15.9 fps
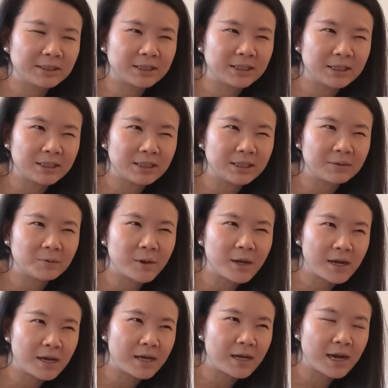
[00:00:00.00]
cheating
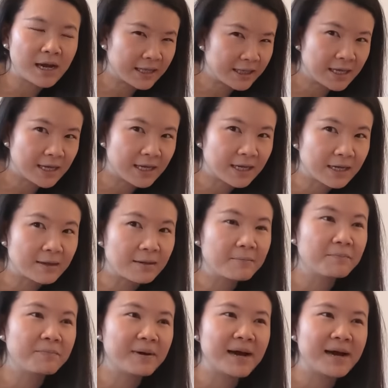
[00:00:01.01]
way, I think,
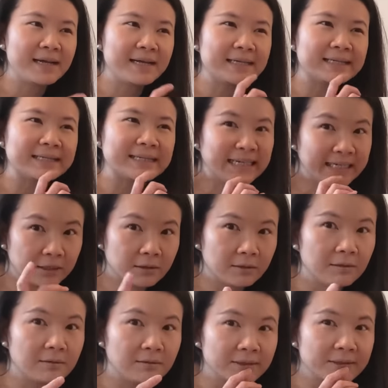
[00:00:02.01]
but it's
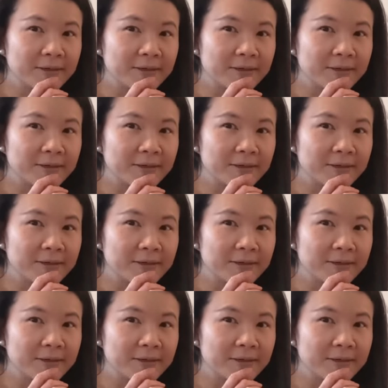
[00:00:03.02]
legal.